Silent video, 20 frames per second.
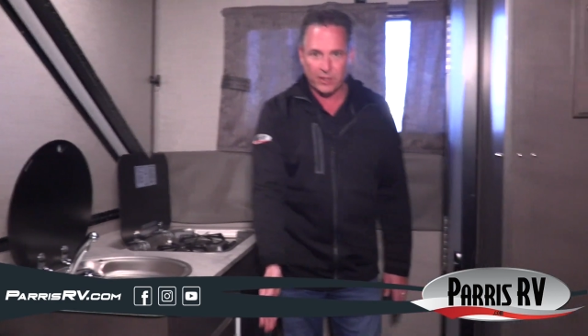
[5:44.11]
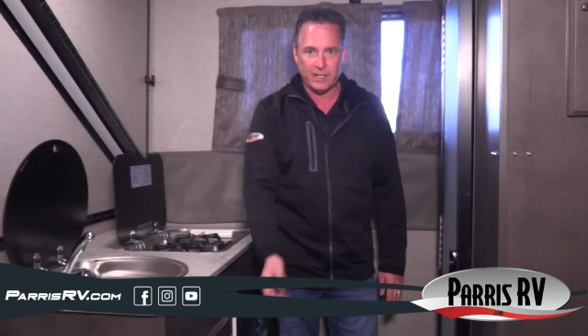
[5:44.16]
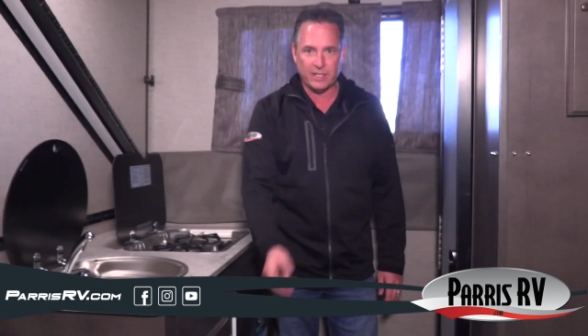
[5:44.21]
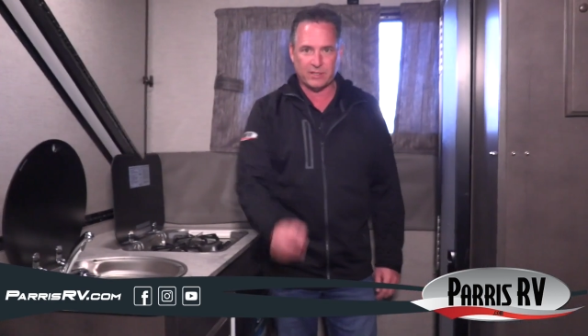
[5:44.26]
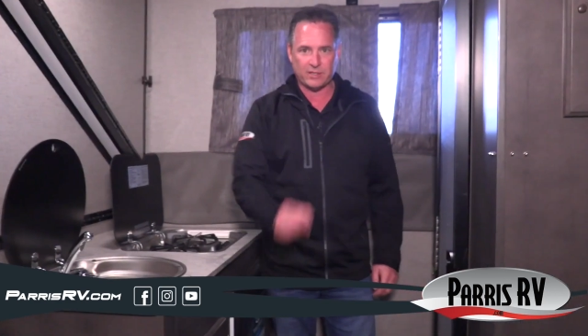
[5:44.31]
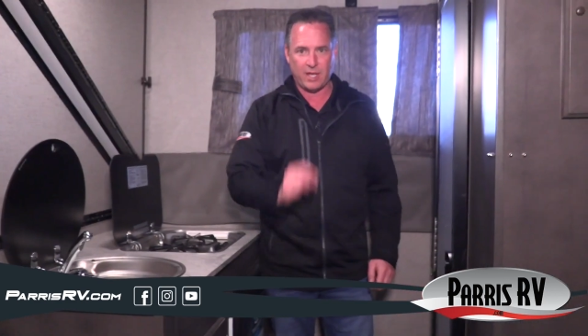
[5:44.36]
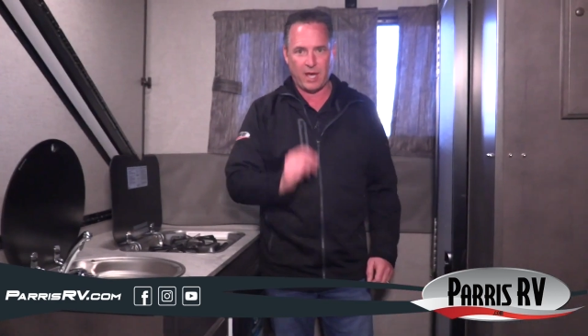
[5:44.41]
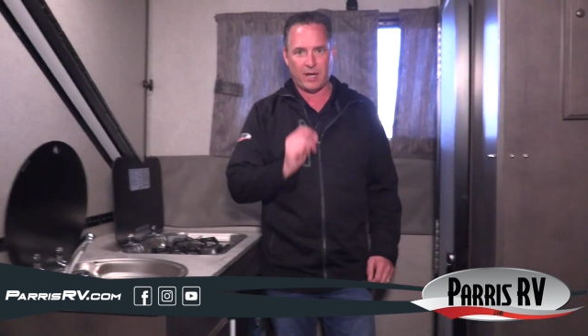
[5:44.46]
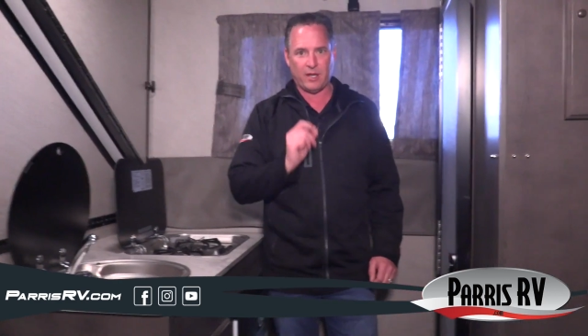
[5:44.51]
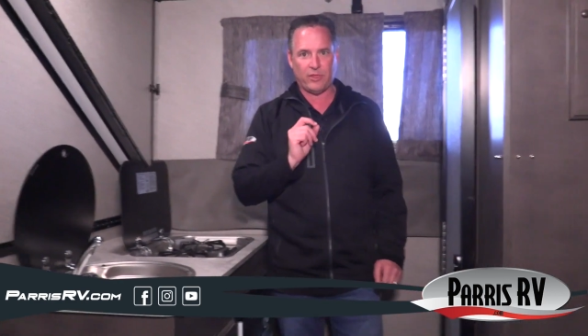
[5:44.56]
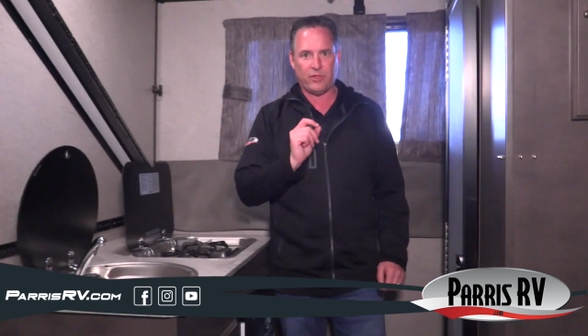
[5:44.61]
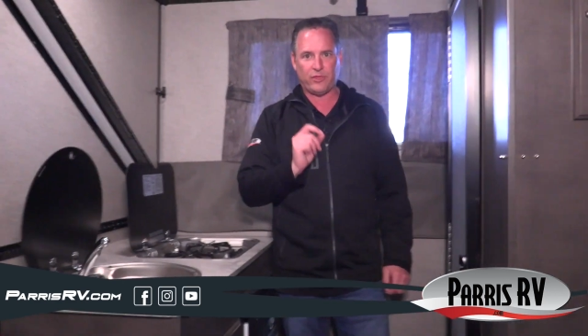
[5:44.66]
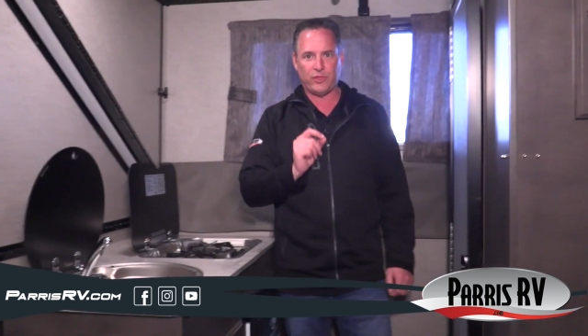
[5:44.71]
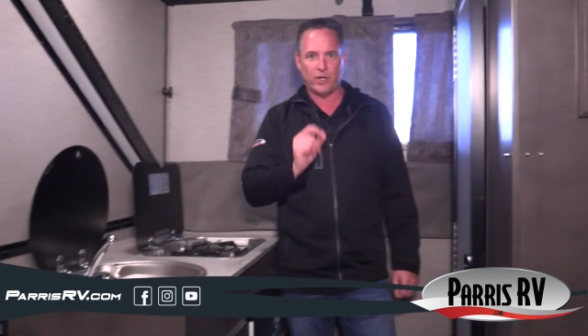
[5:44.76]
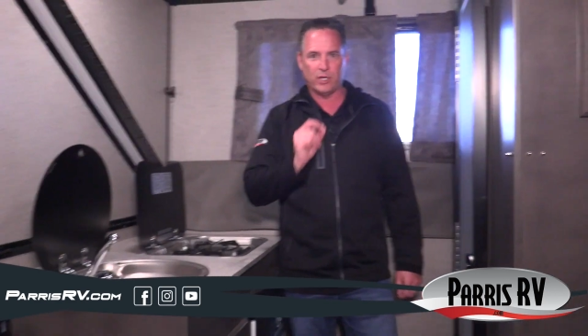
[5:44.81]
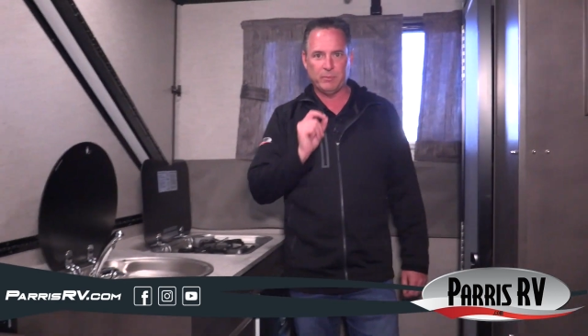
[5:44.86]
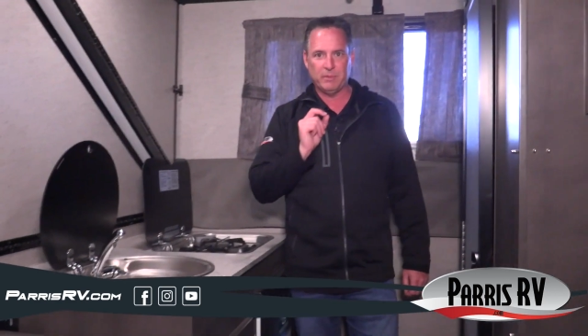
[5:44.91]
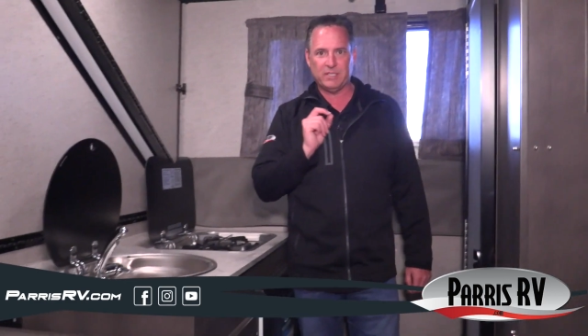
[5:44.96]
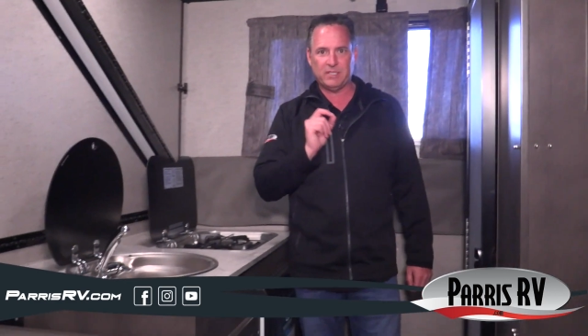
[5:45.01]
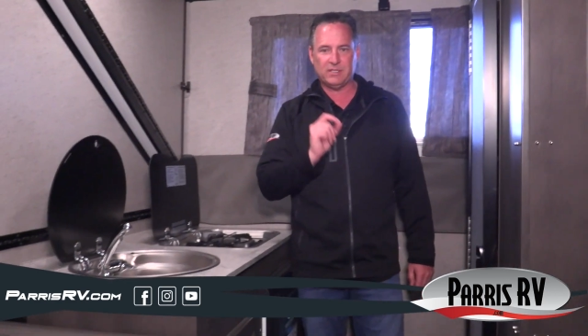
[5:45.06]
It's got a
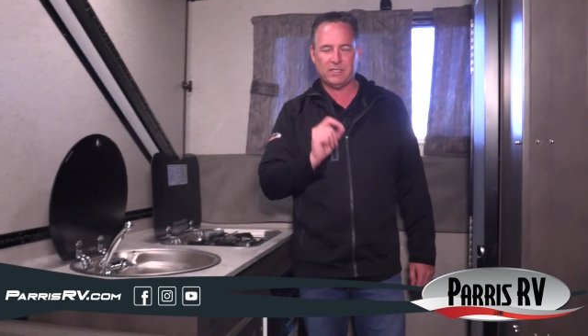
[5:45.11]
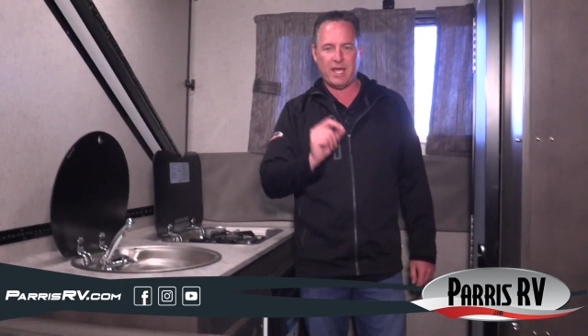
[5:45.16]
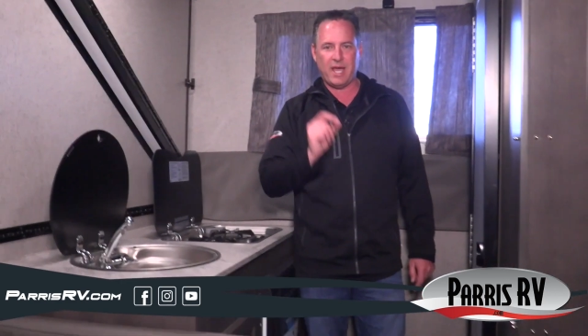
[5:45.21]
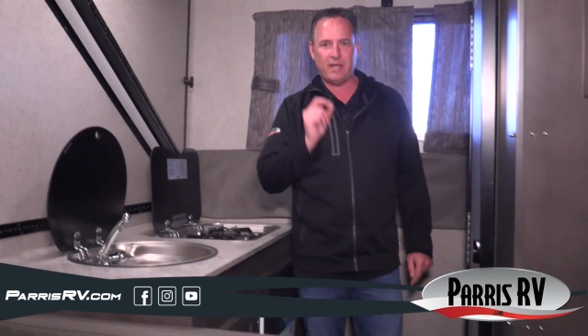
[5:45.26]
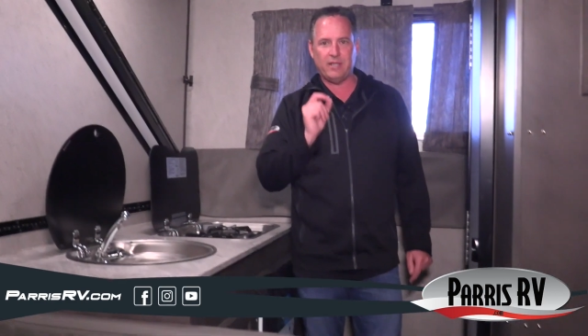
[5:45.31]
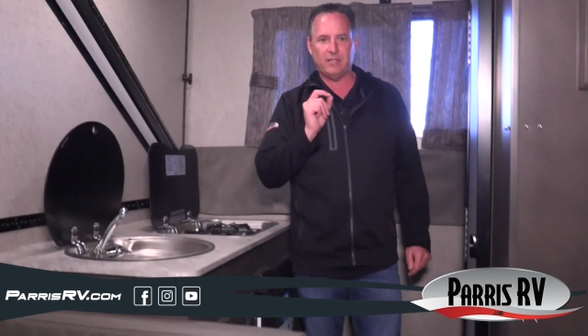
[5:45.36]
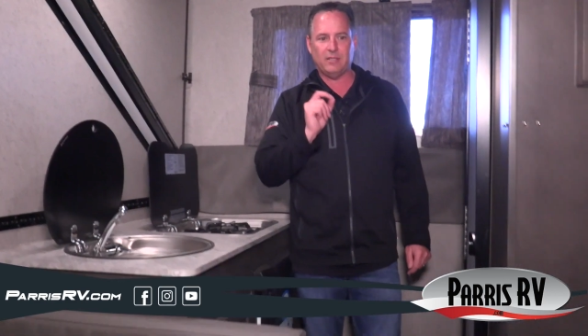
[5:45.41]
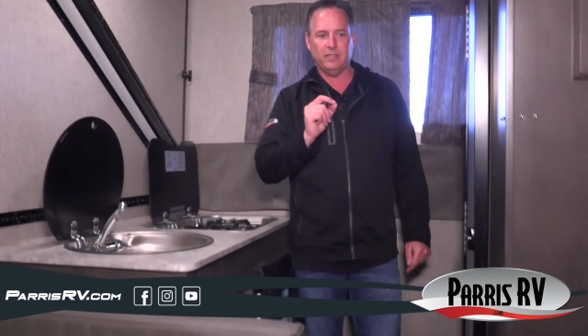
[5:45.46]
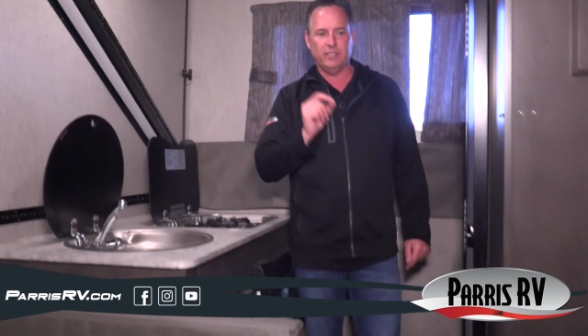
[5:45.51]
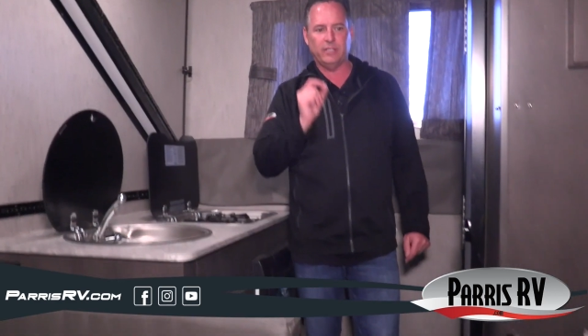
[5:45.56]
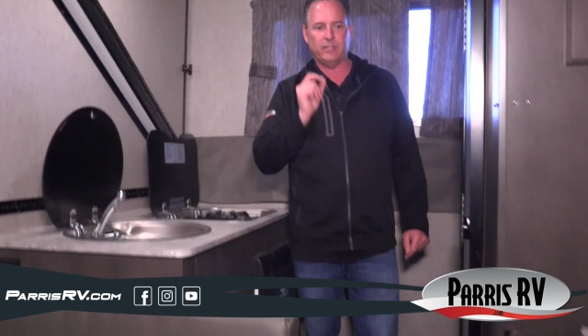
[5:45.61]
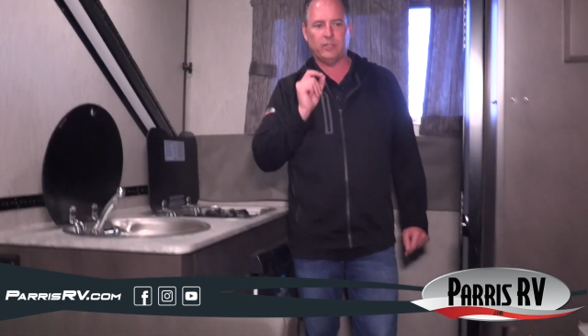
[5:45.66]
thermostatically